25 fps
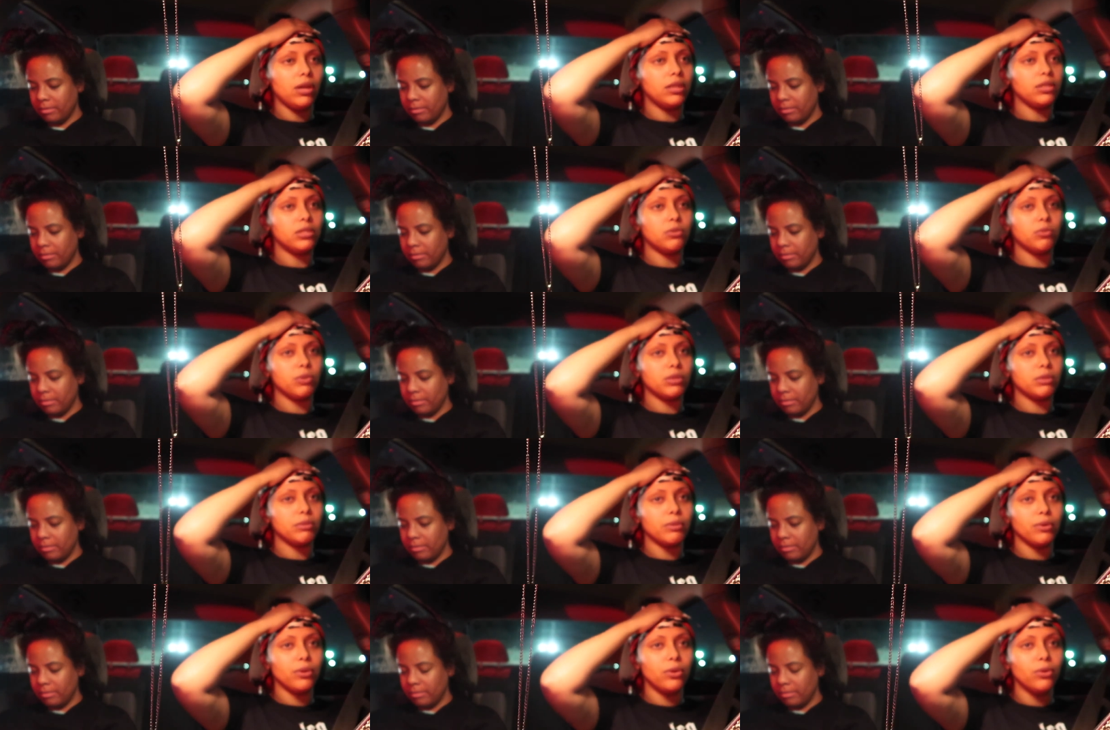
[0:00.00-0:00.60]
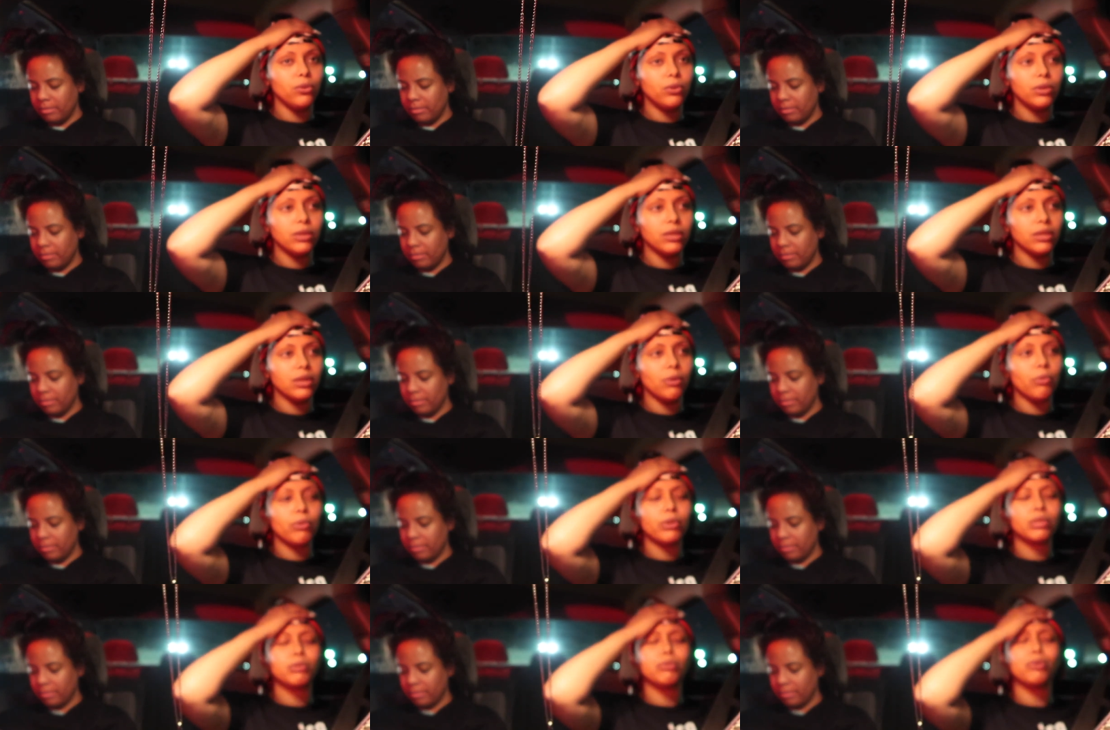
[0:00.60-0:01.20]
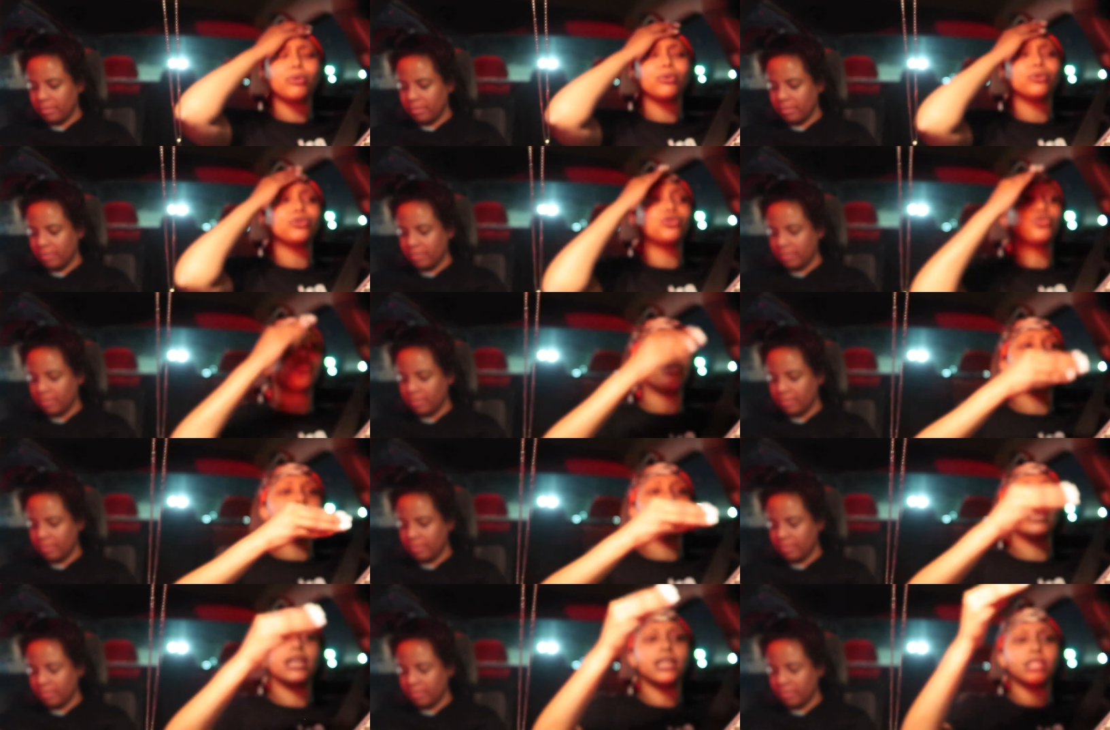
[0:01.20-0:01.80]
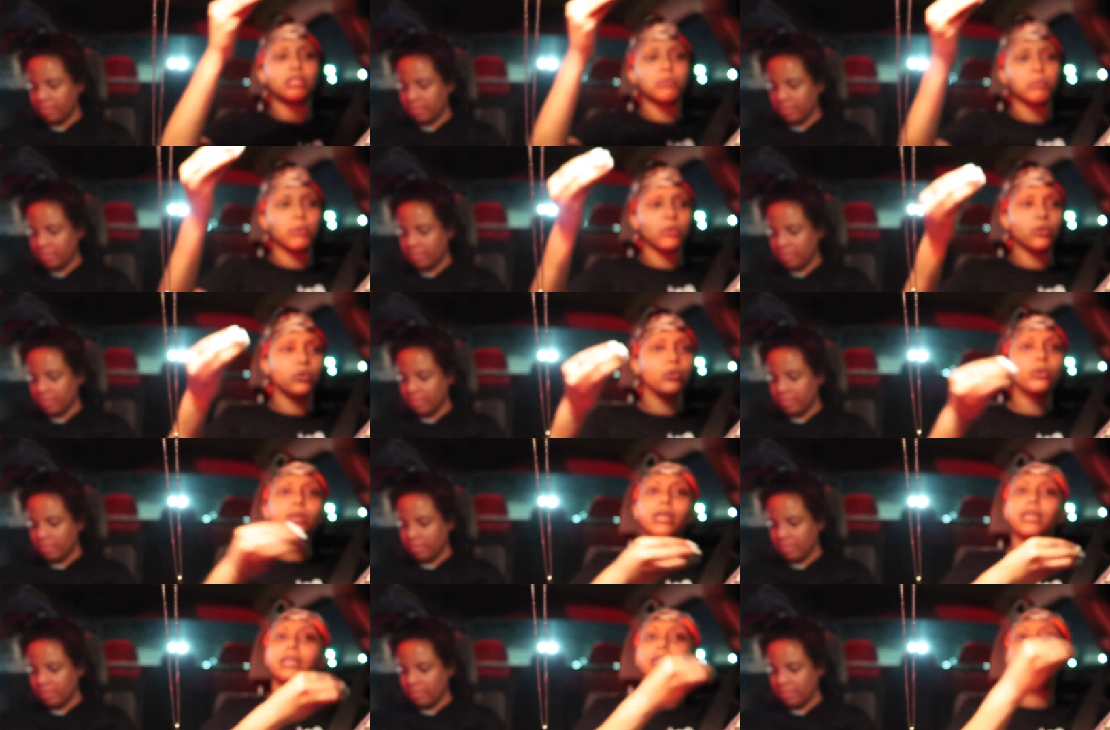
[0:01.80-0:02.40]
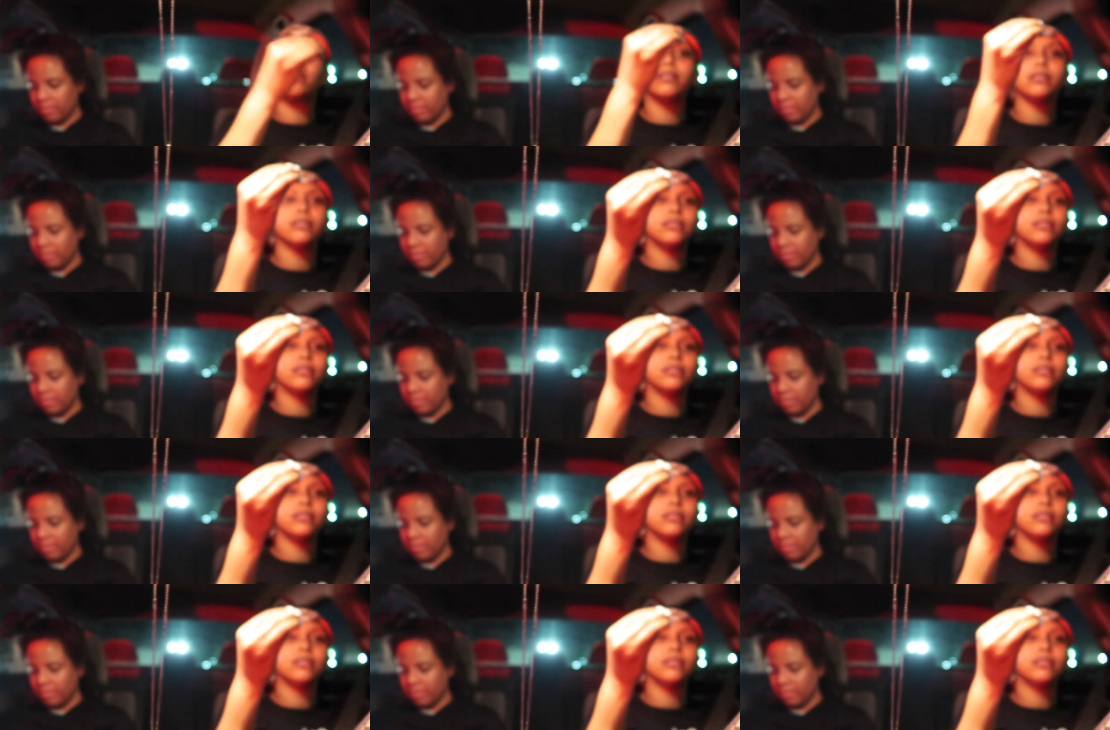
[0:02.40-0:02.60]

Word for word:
Speaker 1: I just want to smoke hookah. I want to smoke, drink, and smoke hookah